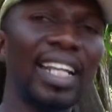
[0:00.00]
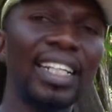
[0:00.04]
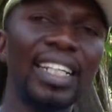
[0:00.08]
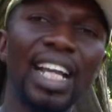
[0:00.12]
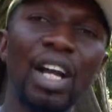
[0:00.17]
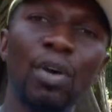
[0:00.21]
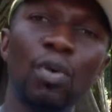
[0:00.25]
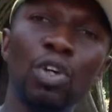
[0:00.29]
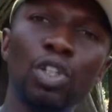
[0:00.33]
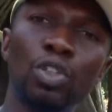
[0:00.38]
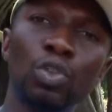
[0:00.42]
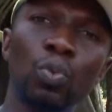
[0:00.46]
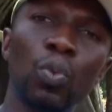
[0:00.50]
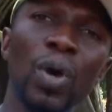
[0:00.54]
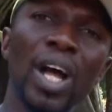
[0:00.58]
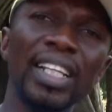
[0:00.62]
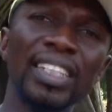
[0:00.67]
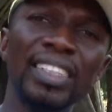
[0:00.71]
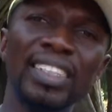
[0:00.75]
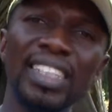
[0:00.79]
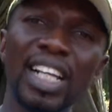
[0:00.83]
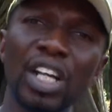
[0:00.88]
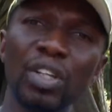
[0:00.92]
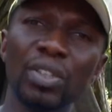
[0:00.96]
And there was
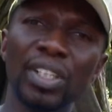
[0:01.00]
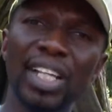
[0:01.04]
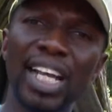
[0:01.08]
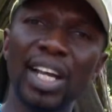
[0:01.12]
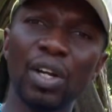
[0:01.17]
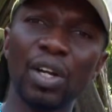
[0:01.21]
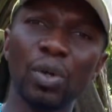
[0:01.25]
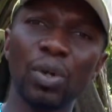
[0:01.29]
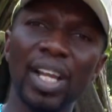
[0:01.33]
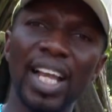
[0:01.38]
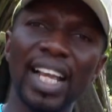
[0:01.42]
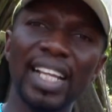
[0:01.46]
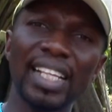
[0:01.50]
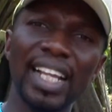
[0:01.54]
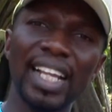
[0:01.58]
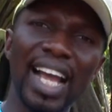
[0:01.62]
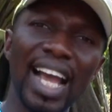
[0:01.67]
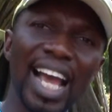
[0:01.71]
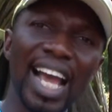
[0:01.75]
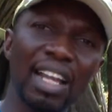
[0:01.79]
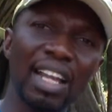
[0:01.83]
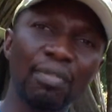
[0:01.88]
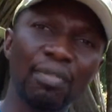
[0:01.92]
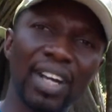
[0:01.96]
one South
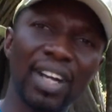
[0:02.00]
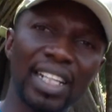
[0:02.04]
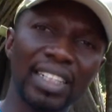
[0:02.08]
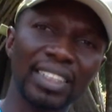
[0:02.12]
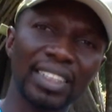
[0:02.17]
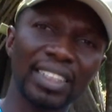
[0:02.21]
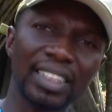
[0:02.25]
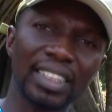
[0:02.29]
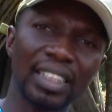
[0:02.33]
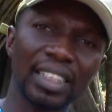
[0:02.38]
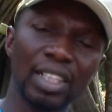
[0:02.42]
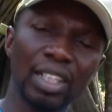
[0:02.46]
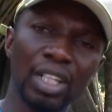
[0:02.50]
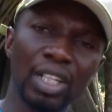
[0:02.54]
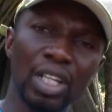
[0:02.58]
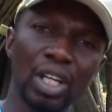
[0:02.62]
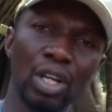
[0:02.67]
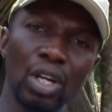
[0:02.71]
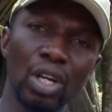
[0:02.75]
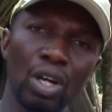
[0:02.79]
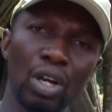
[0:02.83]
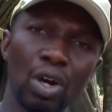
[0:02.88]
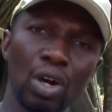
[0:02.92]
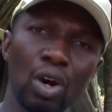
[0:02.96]
Carolina advert
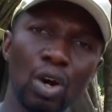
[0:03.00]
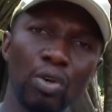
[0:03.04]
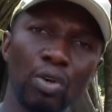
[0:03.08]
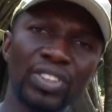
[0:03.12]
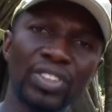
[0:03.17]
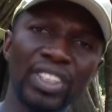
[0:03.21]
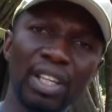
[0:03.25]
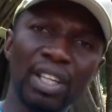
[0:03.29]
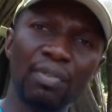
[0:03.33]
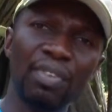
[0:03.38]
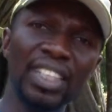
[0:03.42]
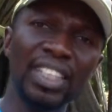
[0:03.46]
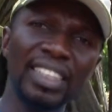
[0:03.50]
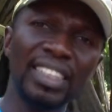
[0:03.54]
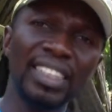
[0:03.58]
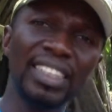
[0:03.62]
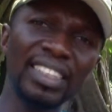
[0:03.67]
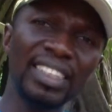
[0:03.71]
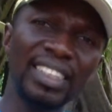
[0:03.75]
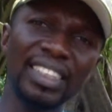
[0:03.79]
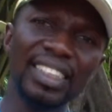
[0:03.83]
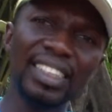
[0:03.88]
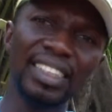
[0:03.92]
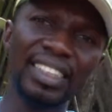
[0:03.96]
of
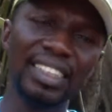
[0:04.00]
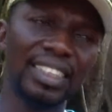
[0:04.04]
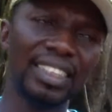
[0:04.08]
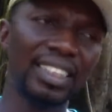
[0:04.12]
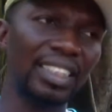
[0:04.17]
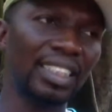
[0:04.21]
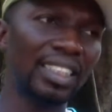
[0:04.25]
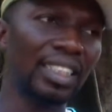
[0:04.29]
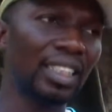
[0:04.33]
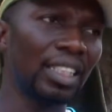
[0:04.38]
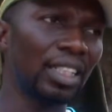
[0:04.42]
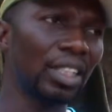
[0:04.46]
1760